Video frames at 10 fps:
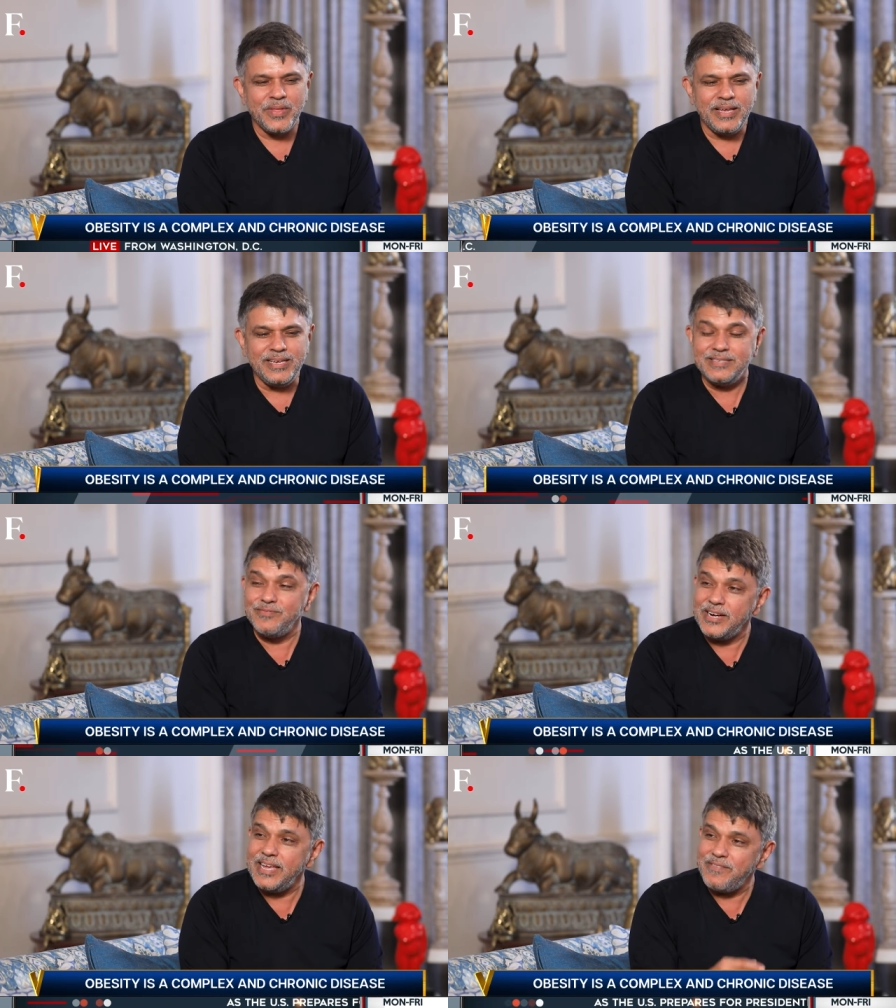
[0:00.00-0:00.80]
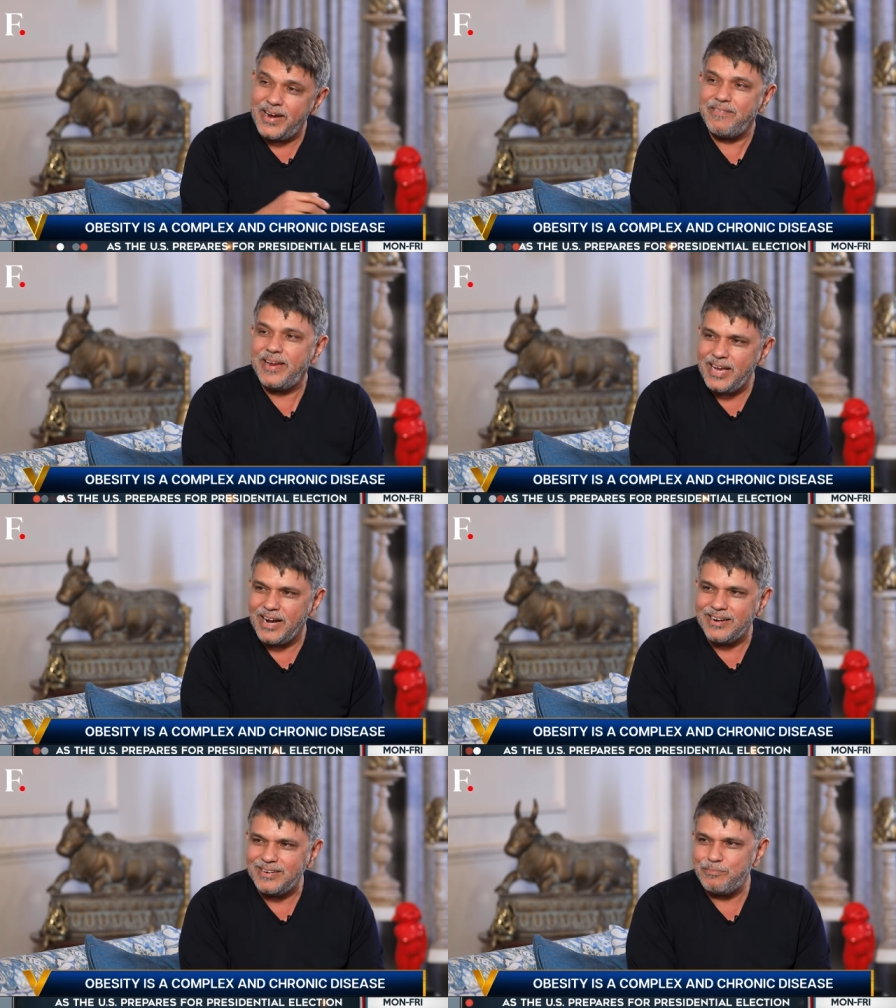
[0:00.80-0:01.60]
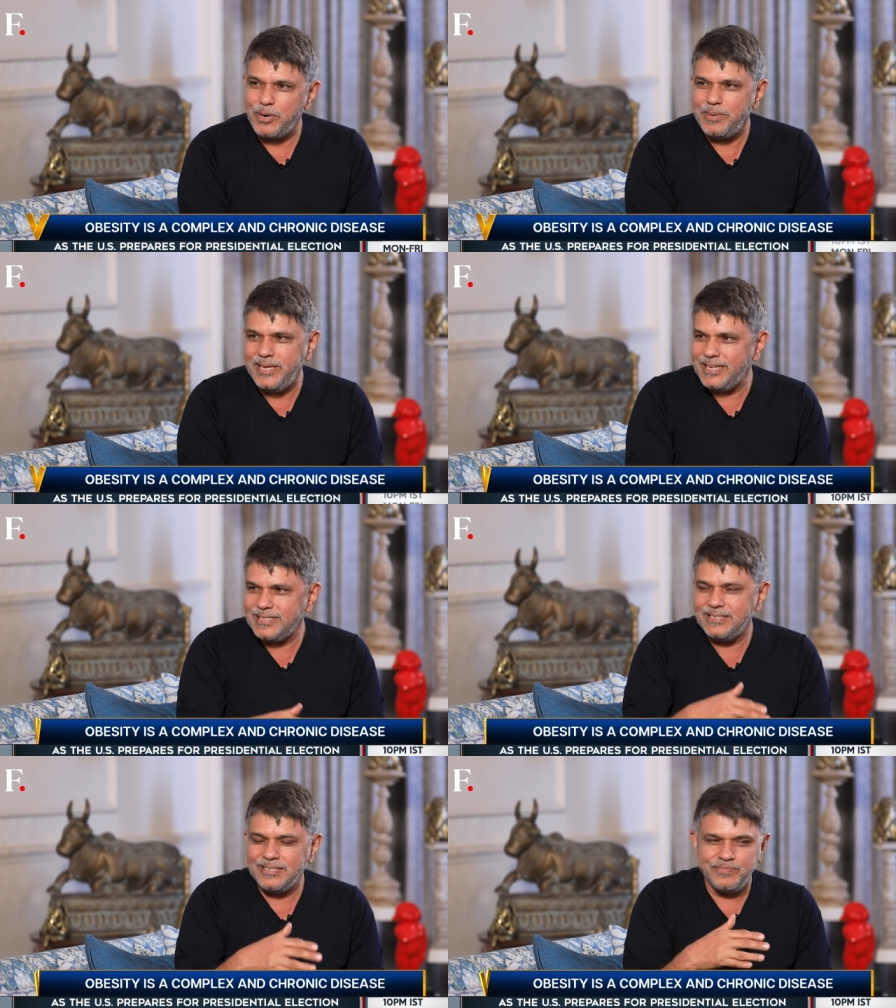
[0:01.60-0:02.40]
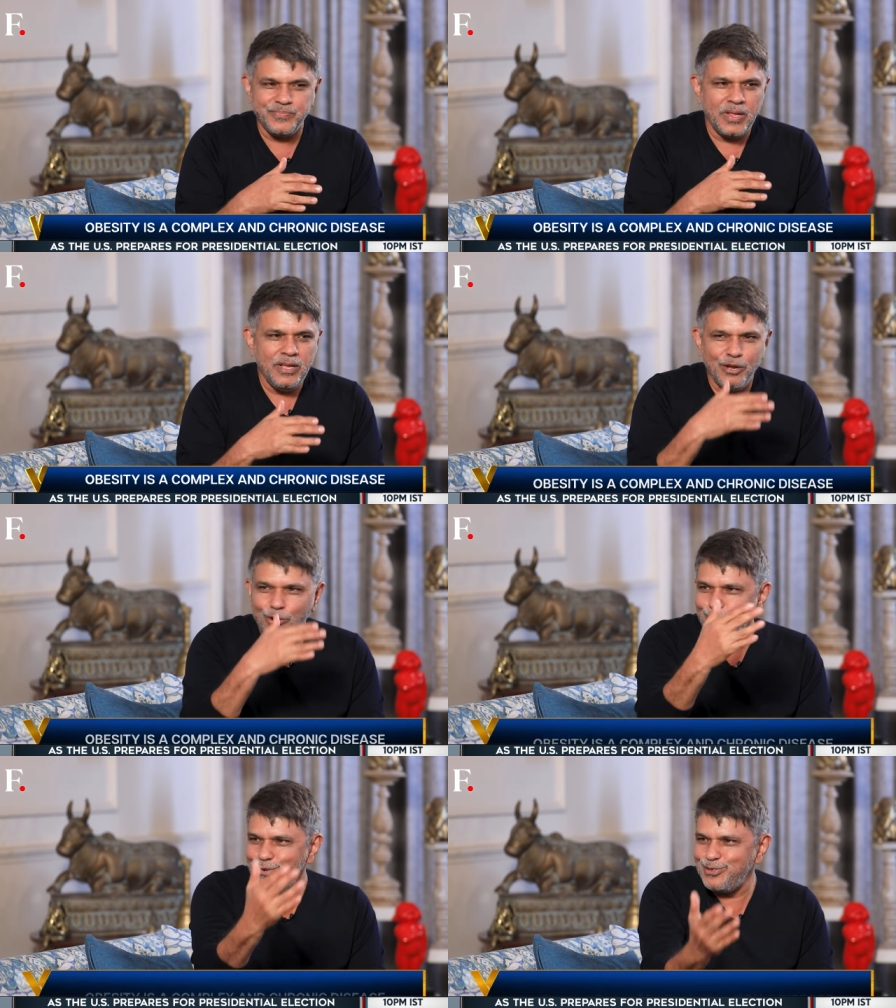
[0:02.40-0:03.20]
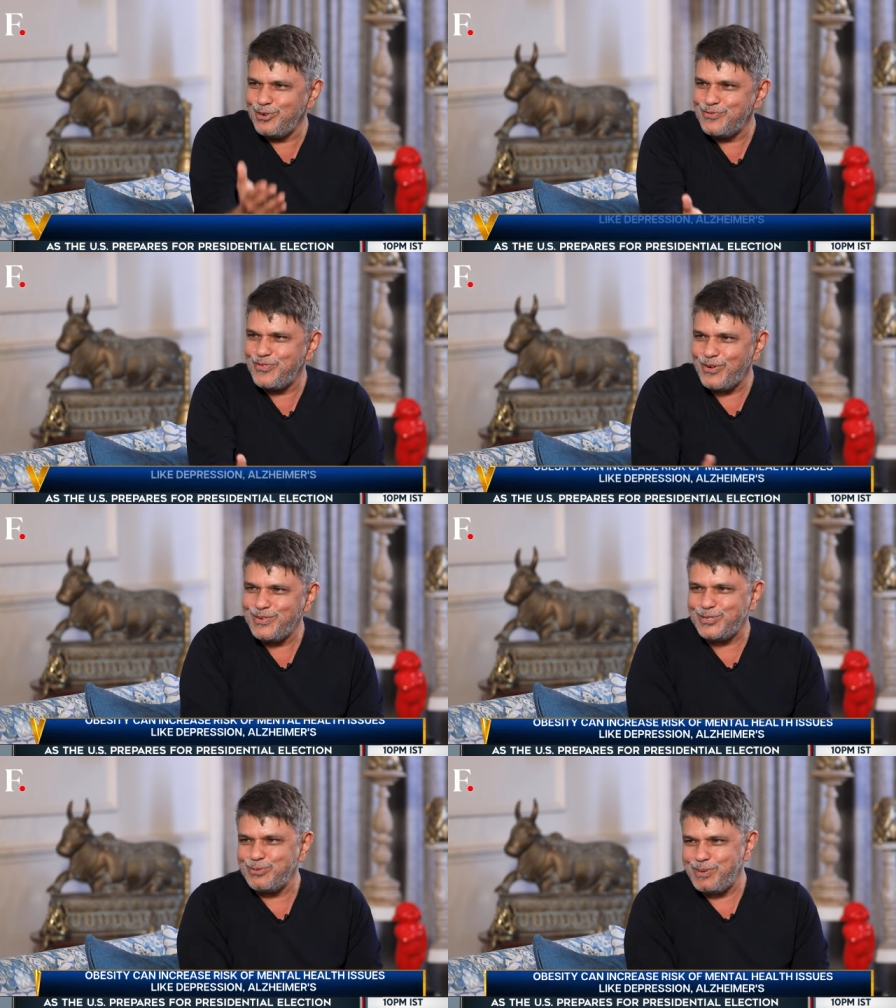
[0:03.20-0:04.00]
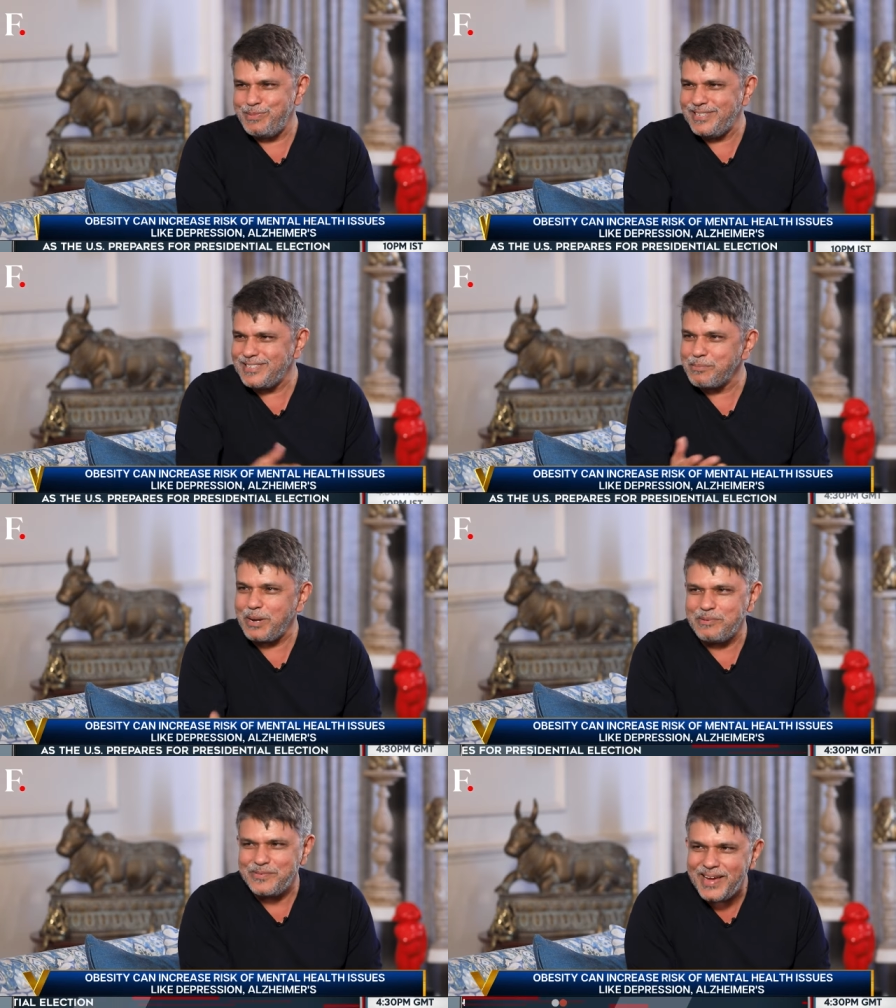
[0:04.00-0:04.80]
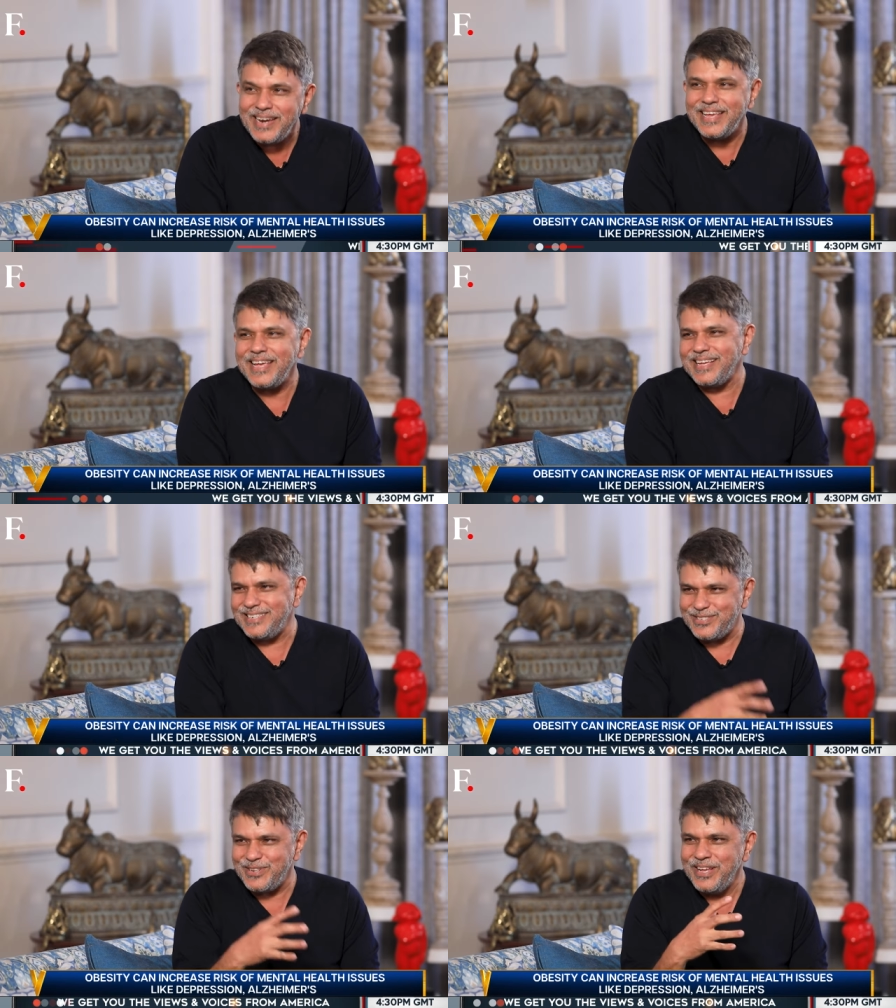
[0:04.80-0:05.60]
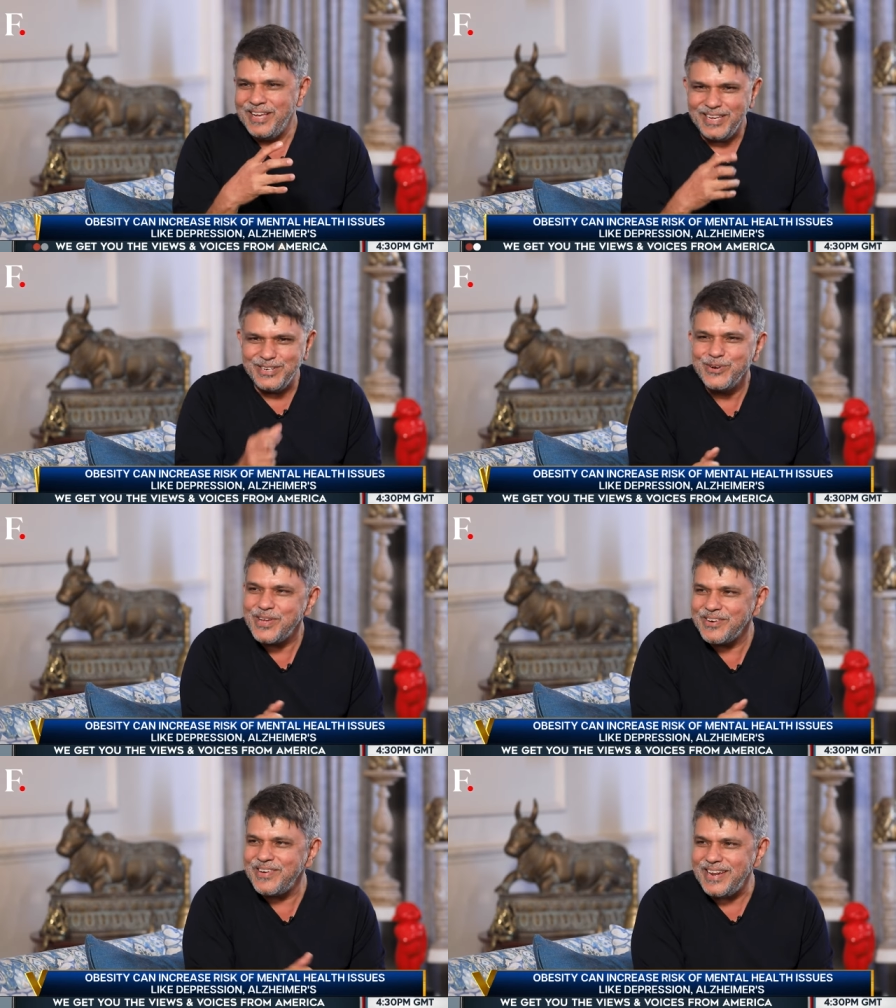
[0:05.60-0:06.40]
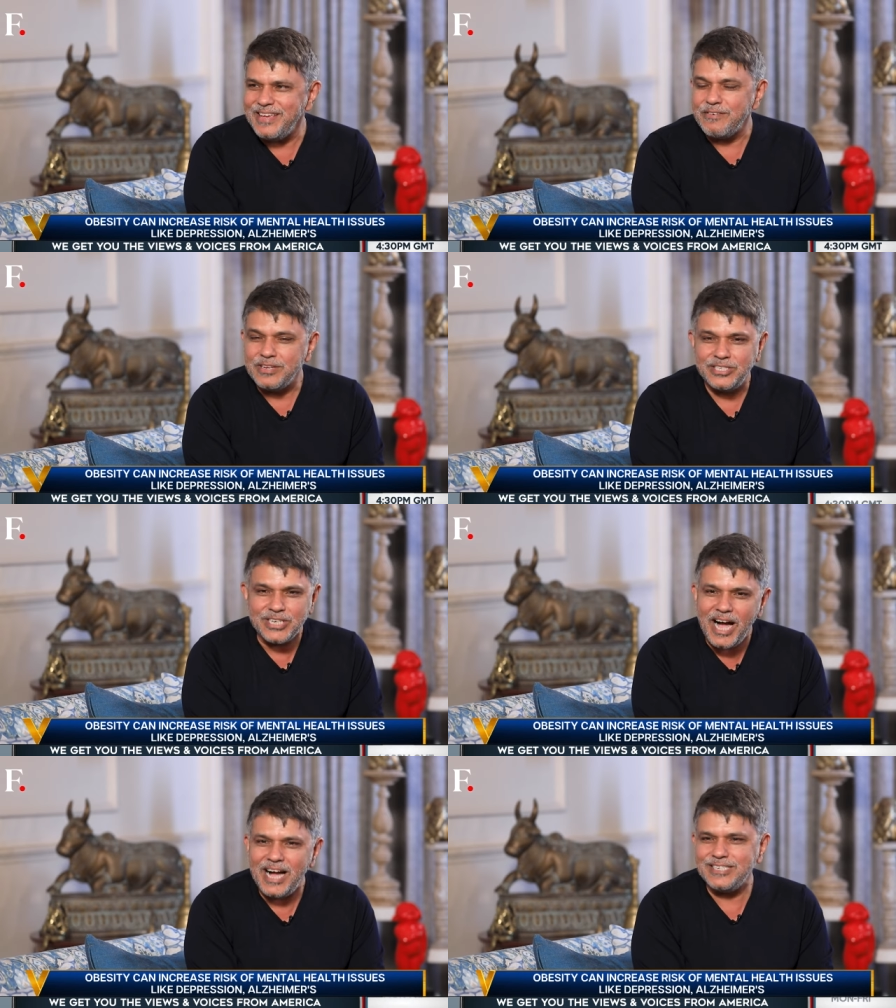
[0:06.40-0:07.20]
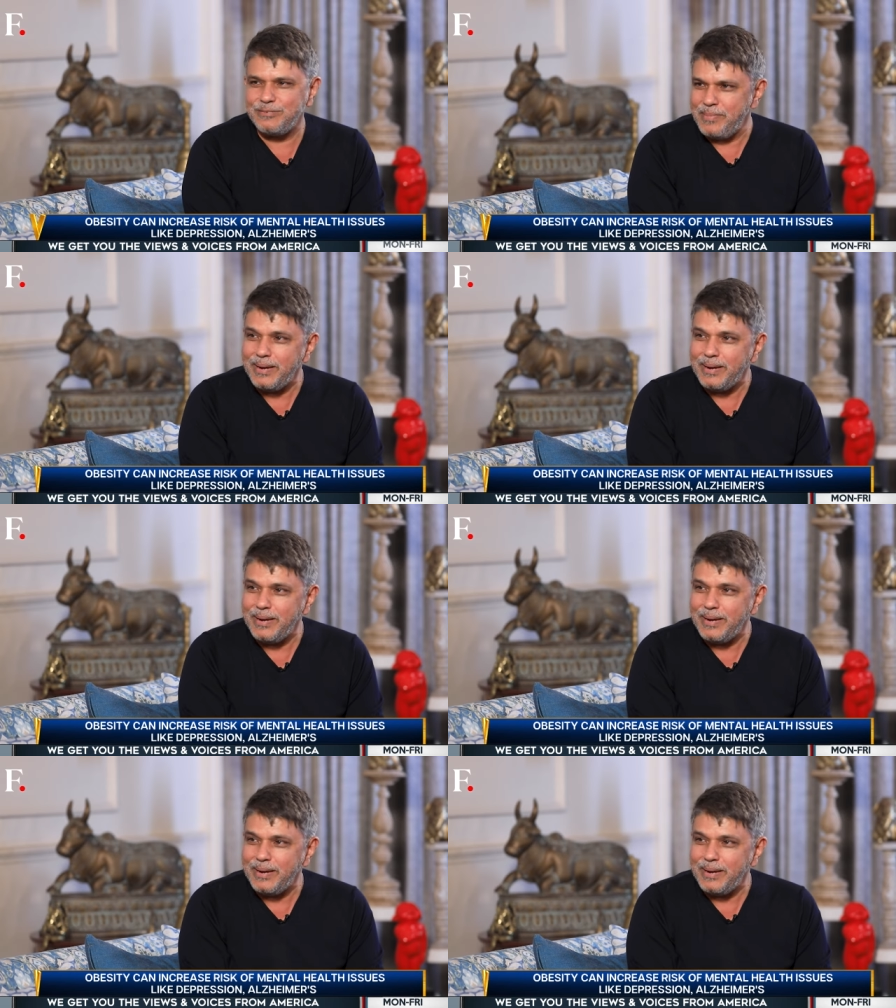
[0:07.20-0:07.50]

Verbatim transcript: He's working very, very hard. Probably has a goal to look forward to. Maybe his upcoming wedding, and he's looking really charged.